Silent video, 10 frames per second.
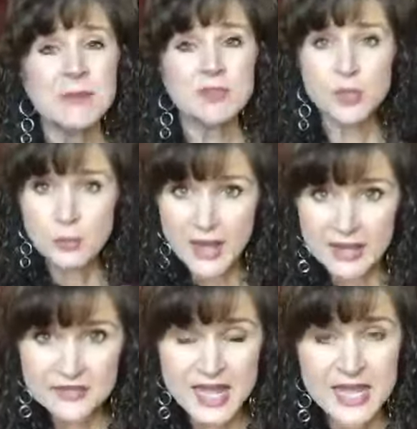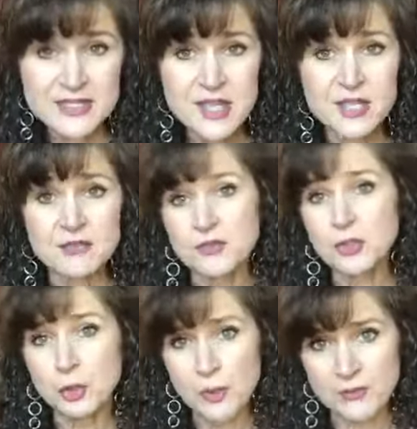You have to ask God to fill
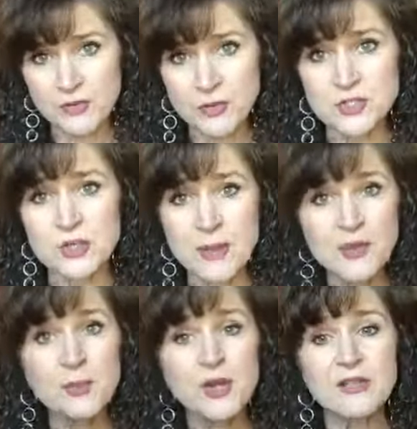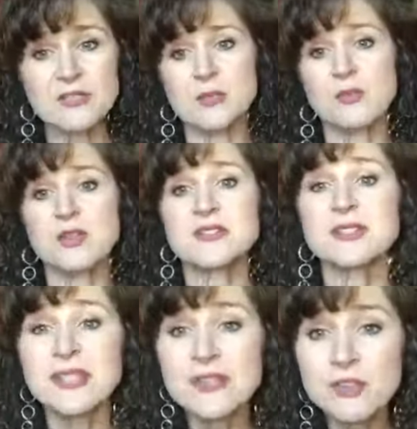you up first. So I'm going to pray this over us
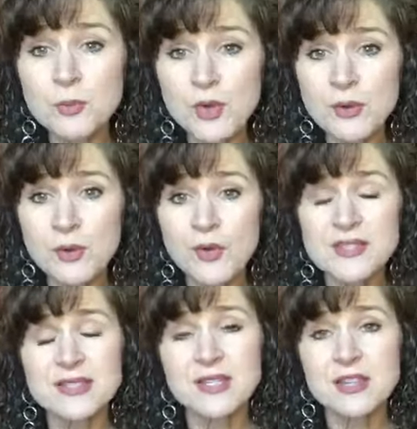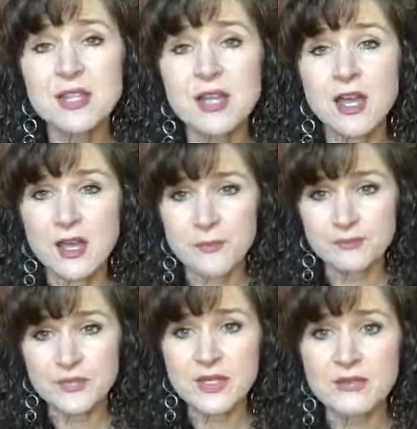and leave your prayer requests in the
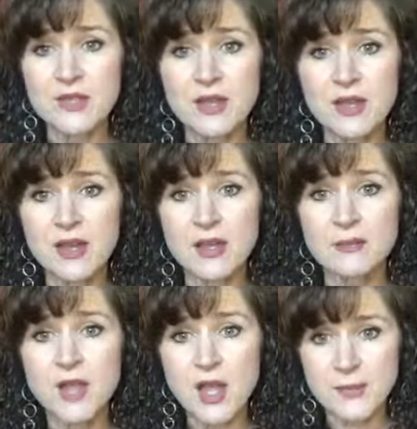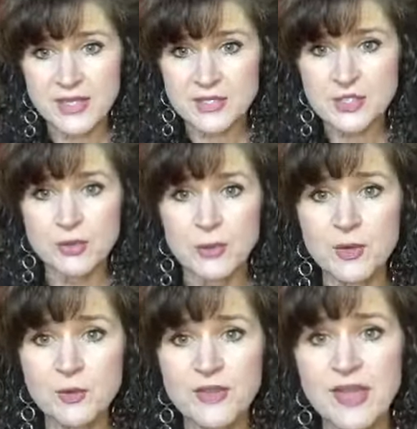um, in the uh, comments too. I'm going
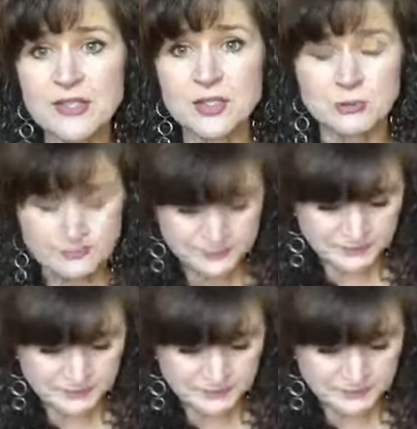to pray that too.